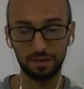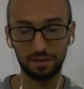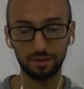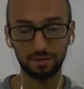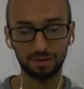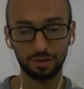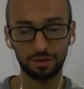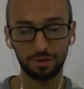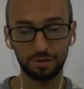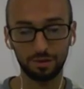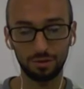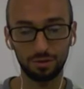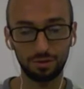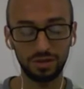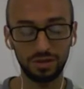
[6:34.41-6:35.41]
So
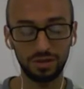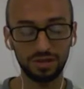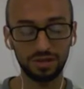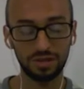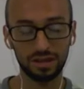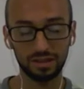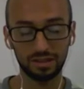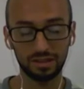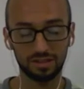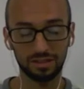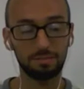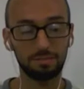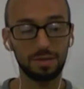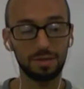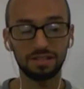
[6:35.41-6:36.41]
you need to
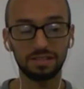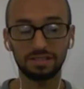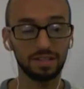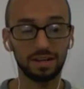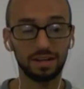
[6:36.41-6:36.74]
basically cut